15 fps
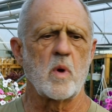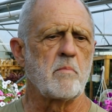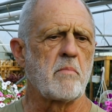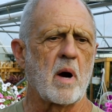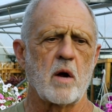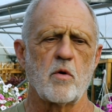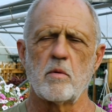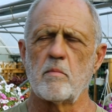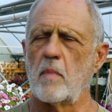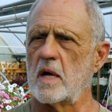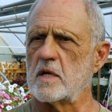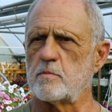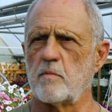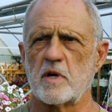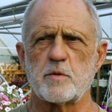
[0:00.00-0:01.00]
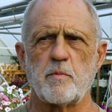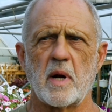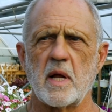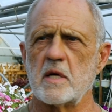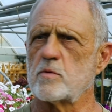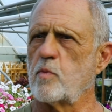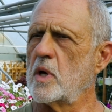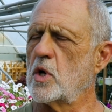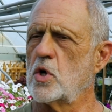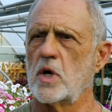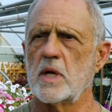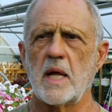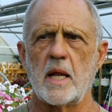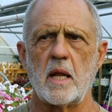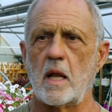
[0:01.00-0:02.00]
borrowed as much money as we
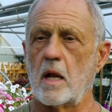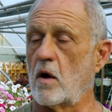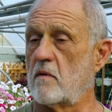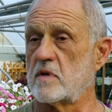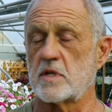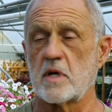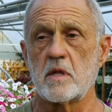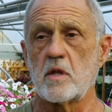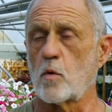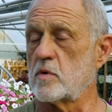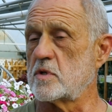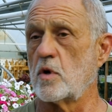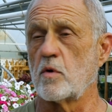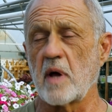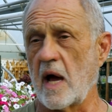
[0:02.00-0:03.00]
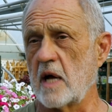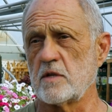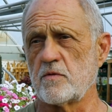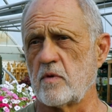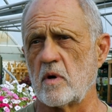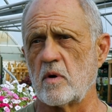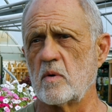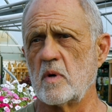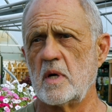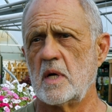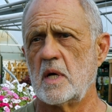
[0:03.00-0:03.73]
could, and then all of a sudden there was no cash flow.